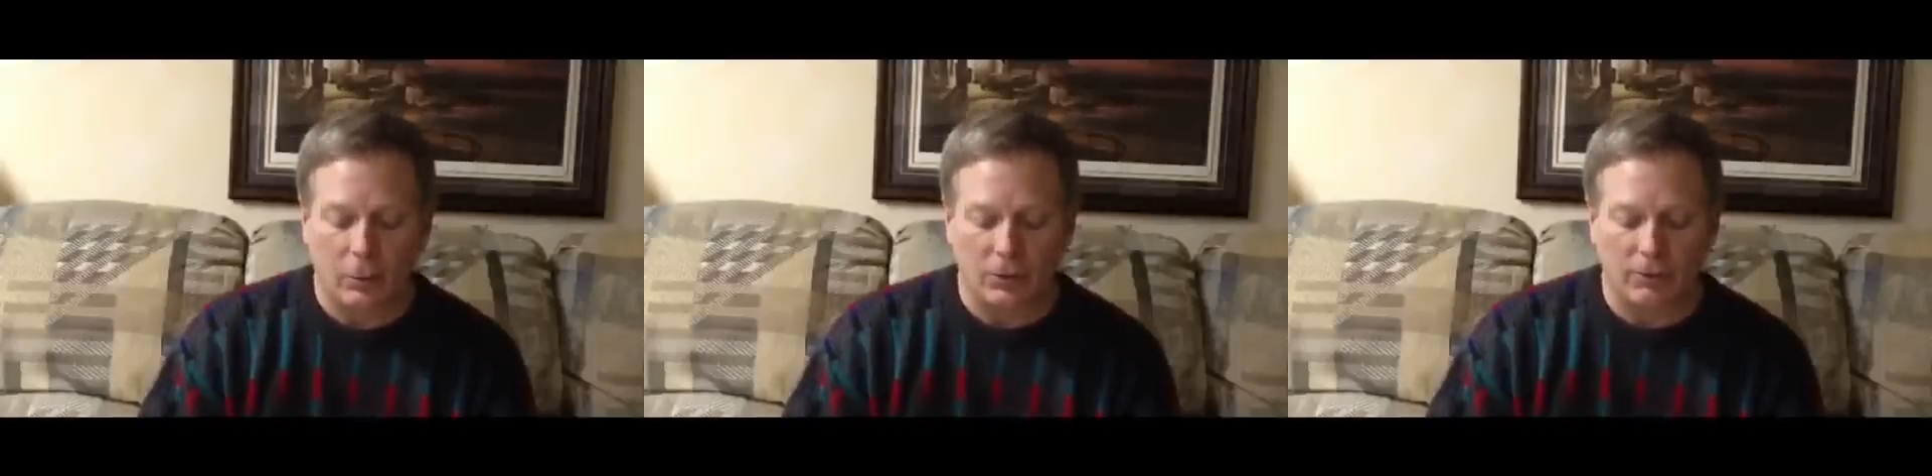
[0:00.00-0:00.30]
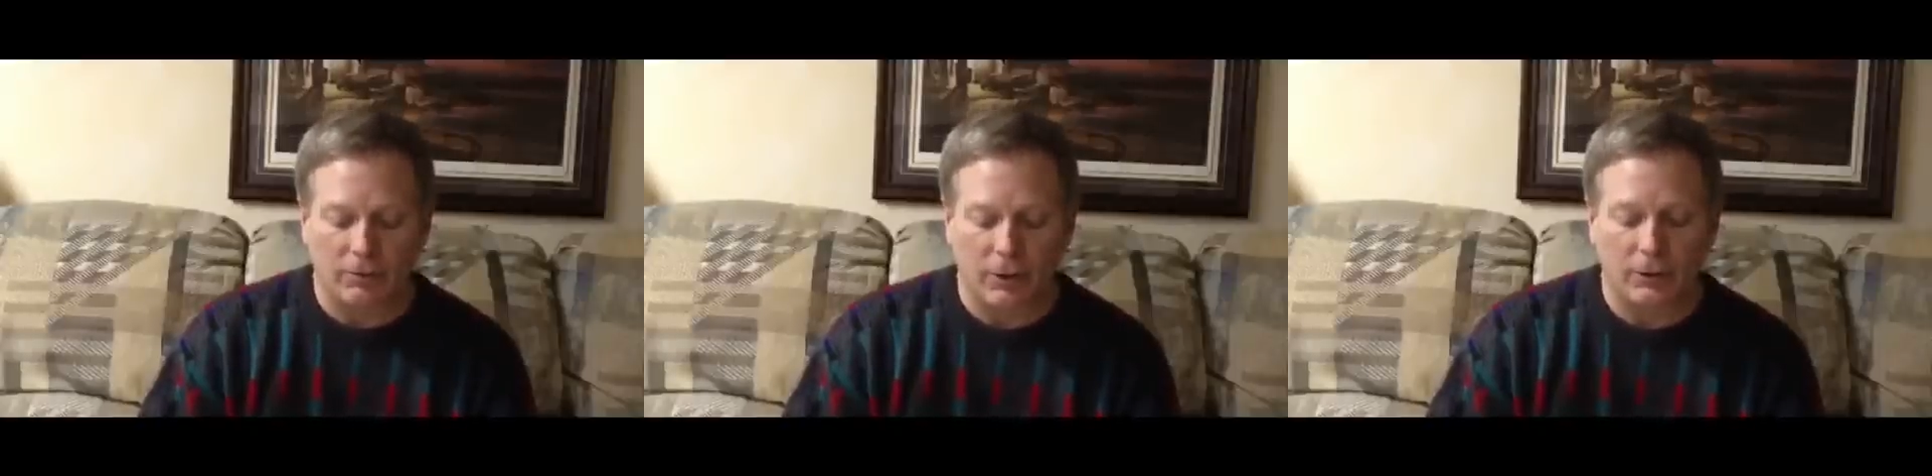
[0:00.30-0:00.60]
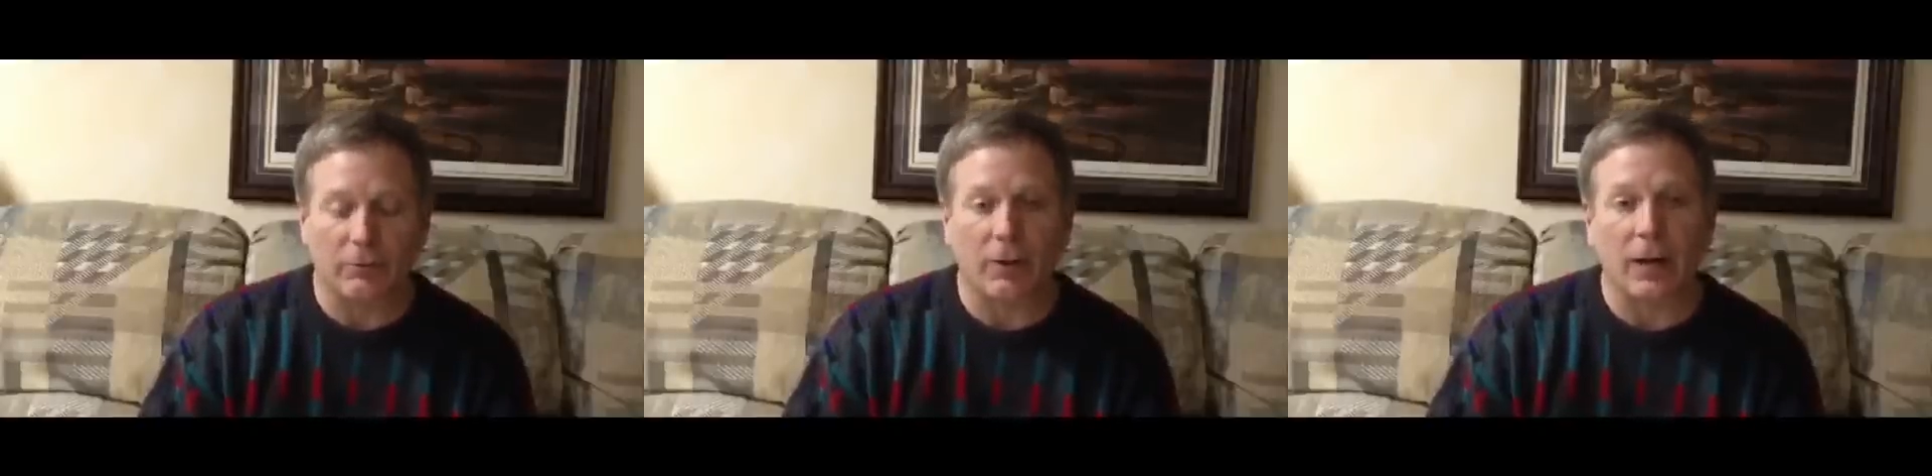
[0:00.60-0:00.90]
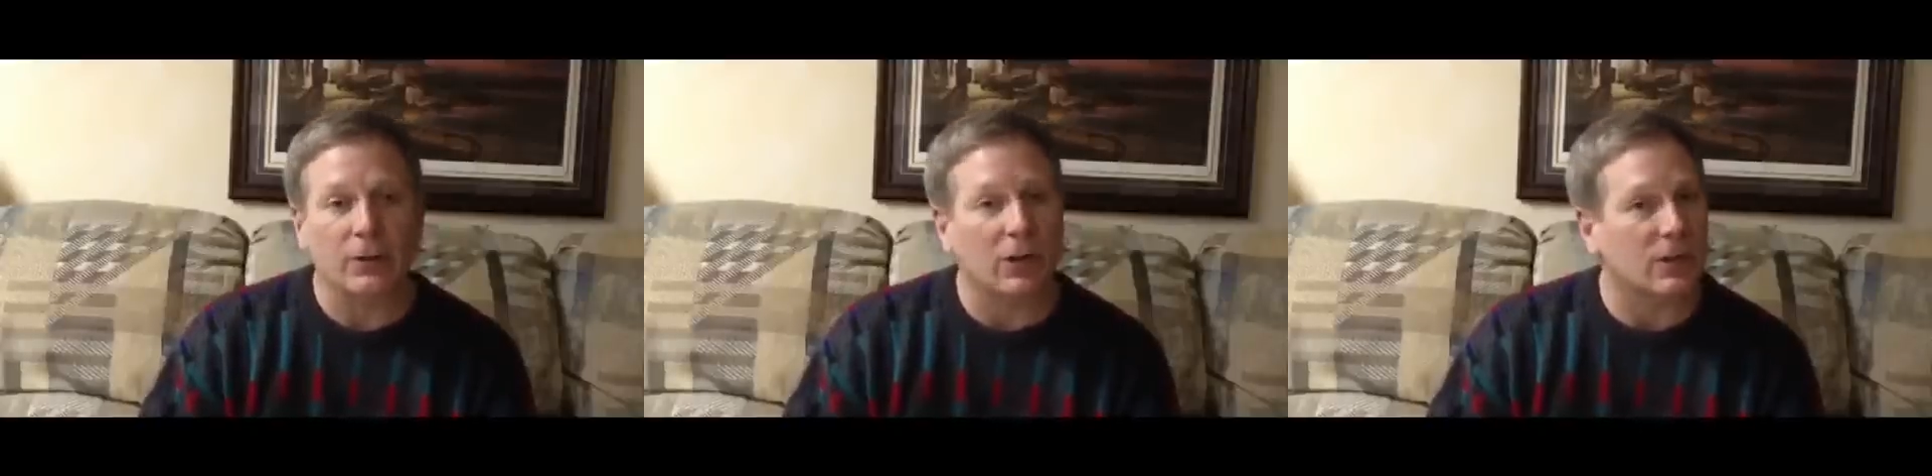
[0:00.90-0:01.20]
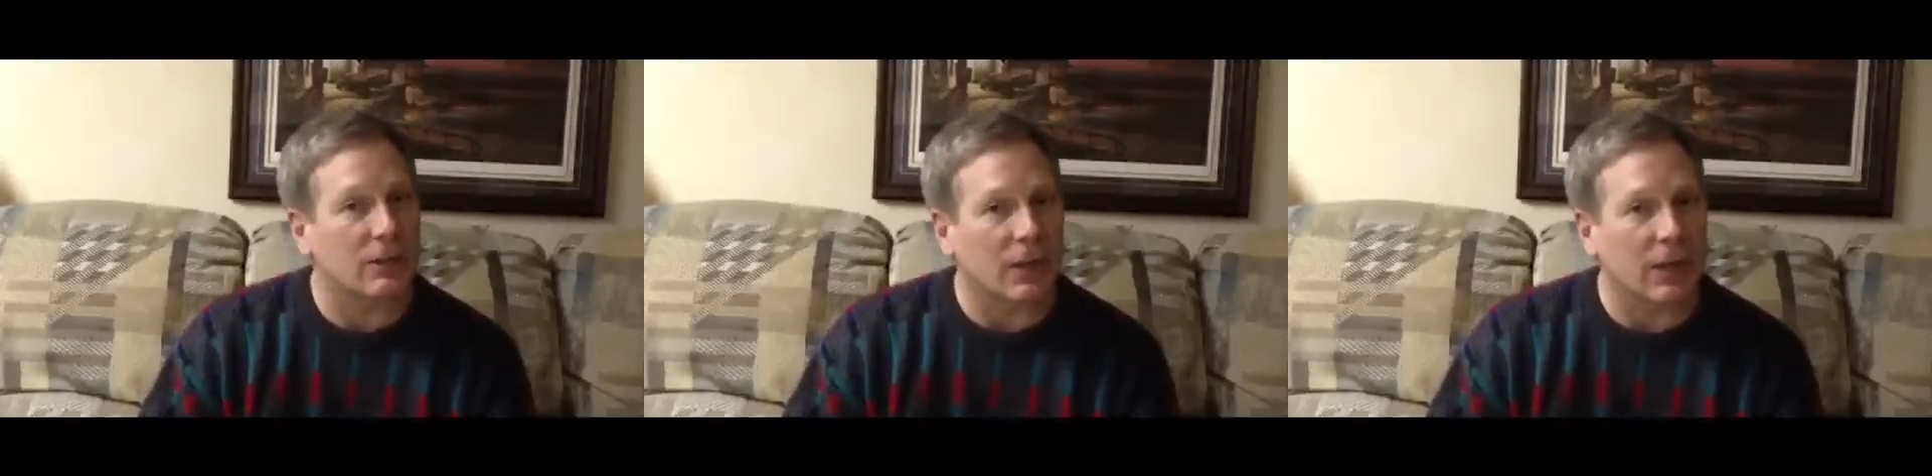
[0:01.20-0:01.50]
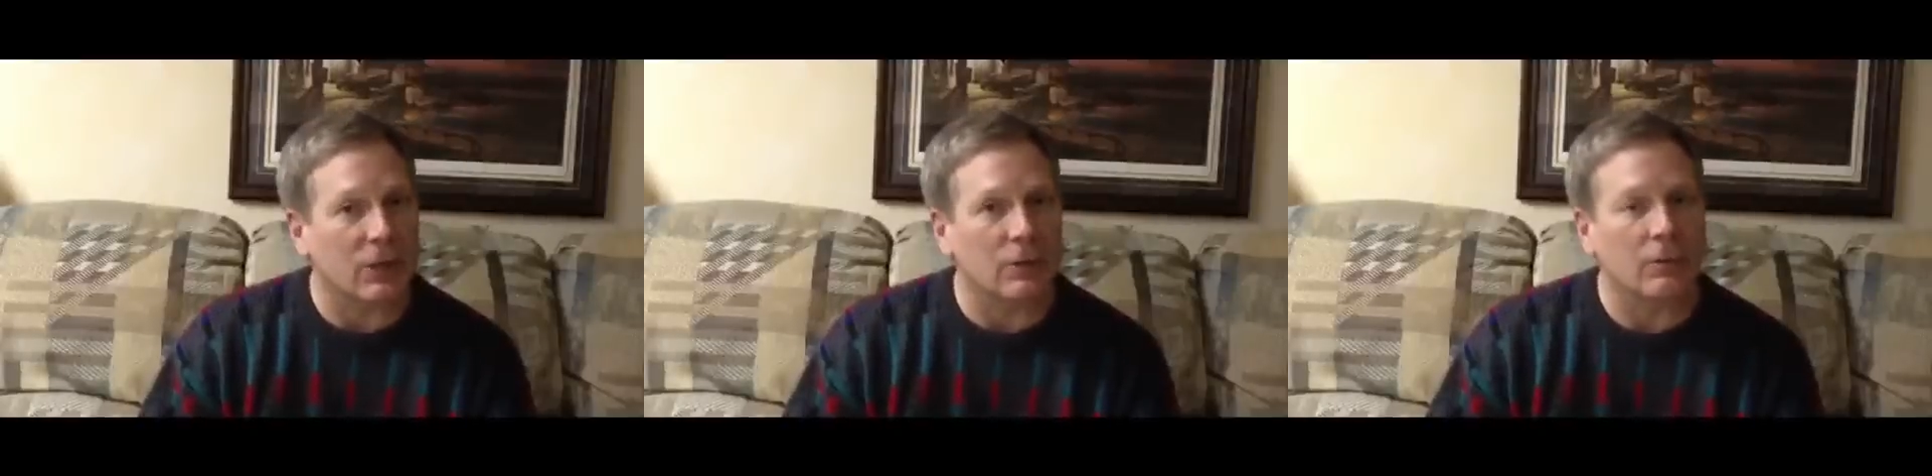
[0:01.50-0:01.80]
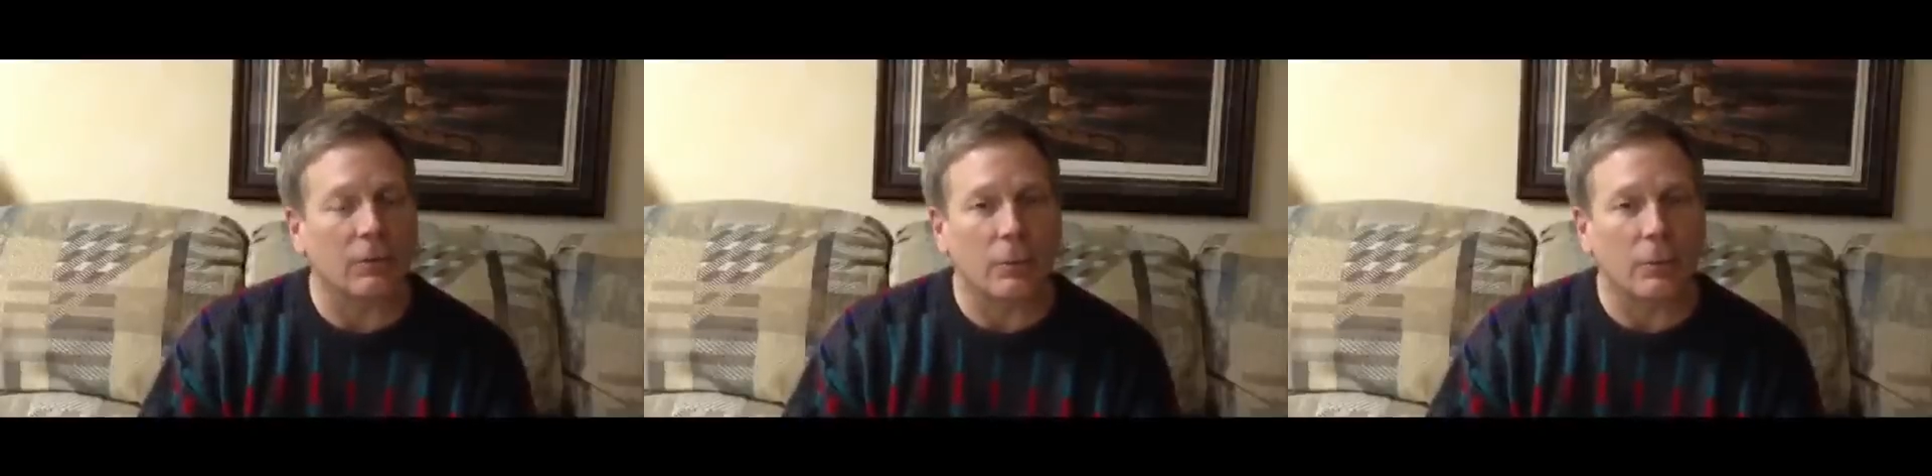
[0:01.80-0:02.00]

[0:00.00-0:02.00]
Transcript: was a falsified justification